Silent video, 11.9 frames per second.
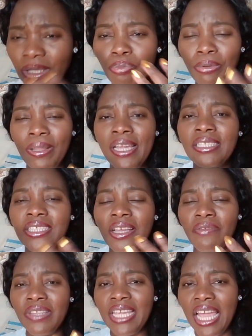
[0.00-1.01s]
the plans
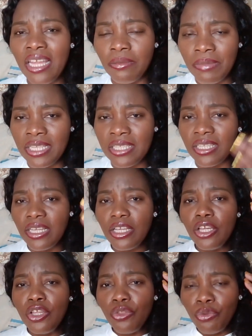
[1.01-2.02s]
of the enemies
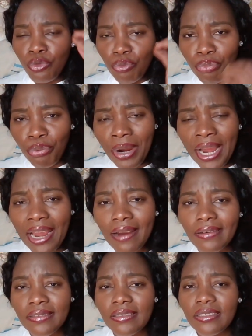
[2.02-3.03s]
through
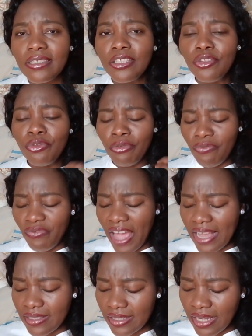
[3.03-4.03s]
prayer, through
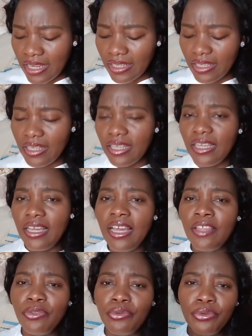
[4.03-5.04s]
fasting
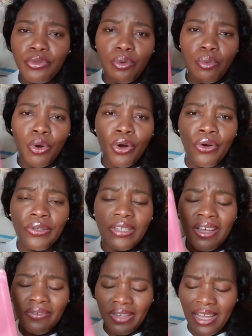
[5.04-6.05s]
and through the word
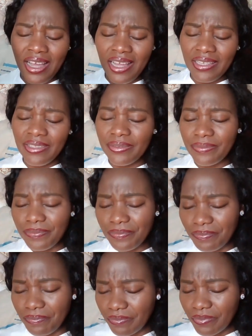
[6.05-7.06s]
of God.
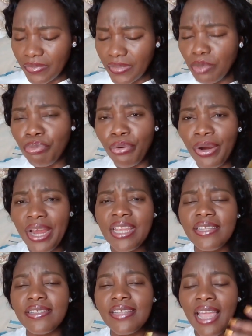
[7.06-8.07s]

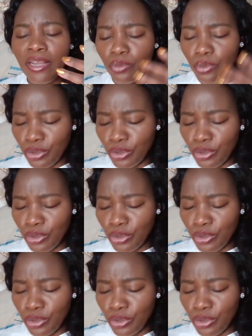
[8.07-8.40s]
Praise and